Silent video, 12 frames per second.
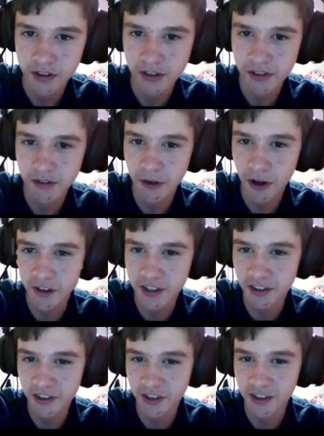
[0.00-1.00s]
Foxy
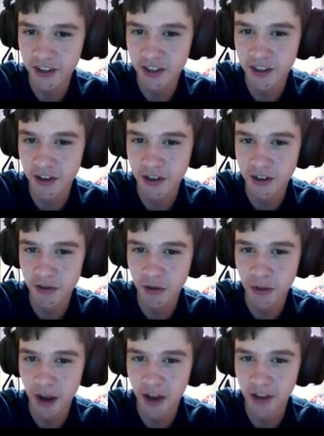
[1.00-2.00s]
literally just turned into a
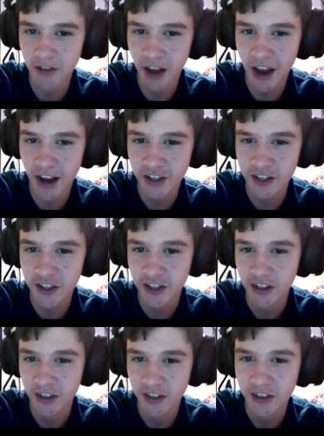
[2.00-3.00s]
pile of ash.
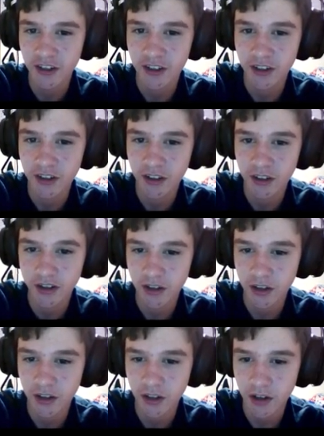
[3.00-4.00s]

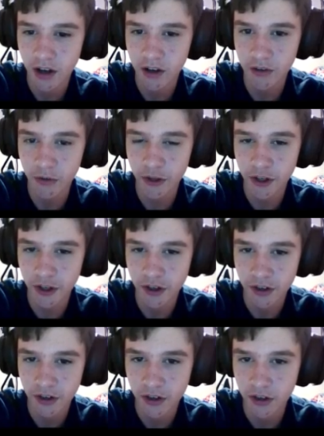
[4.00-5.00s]
Out of order.
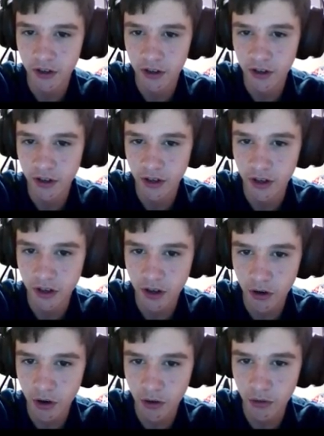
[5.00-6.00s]

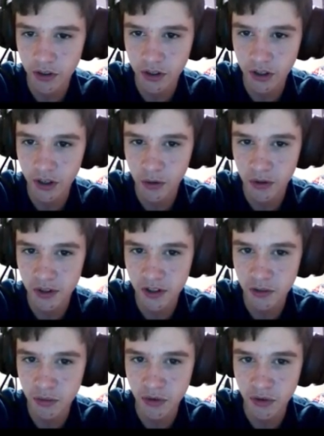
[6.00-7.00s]
Oh, I want to, I want to
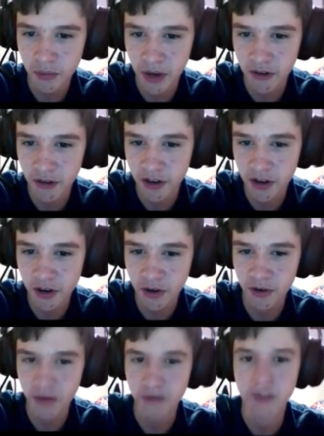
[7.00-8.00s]
explore Pirate
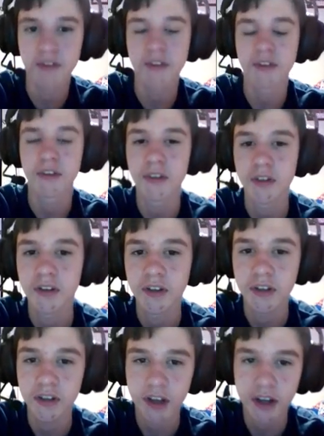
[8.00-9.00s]
Cove.
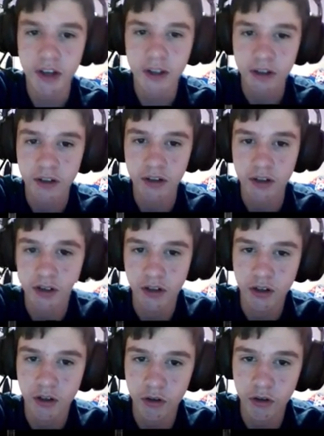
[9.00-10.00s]
Dang it.
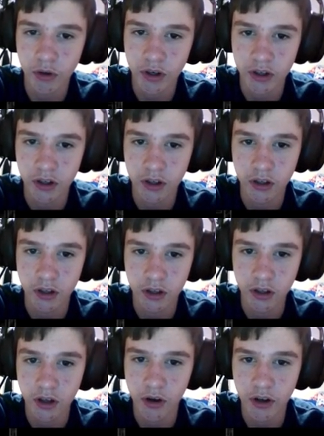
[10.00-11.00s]
How do I?
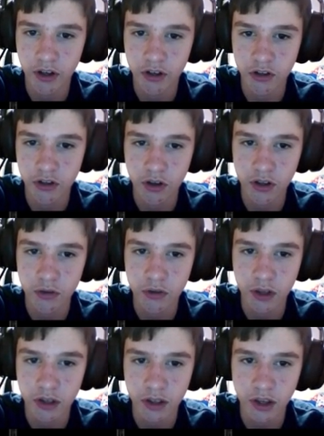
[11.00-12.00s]
Oh, I can just go this way.
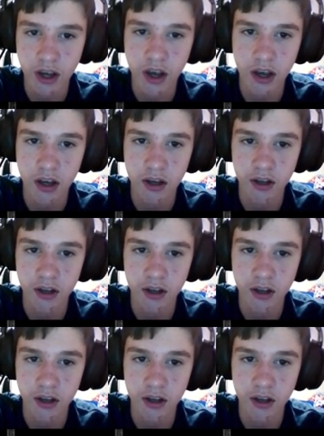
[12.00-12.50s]
Yay.